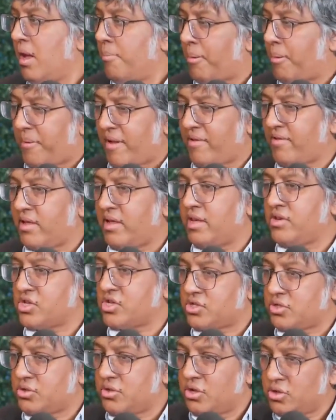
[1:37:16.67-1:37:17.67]
basically
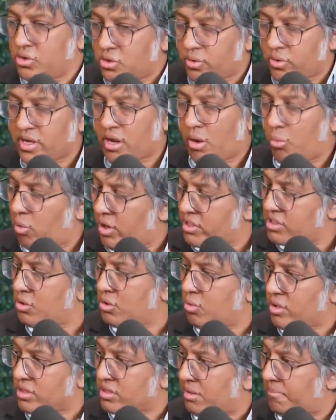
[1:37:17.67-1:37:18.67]
just doing a
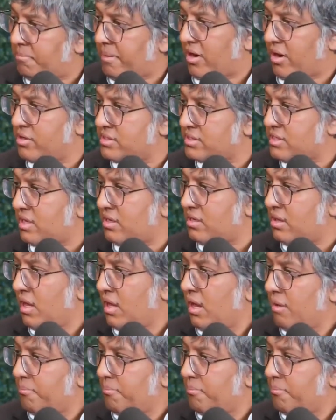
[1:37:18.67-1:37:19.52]
one-to-one comparison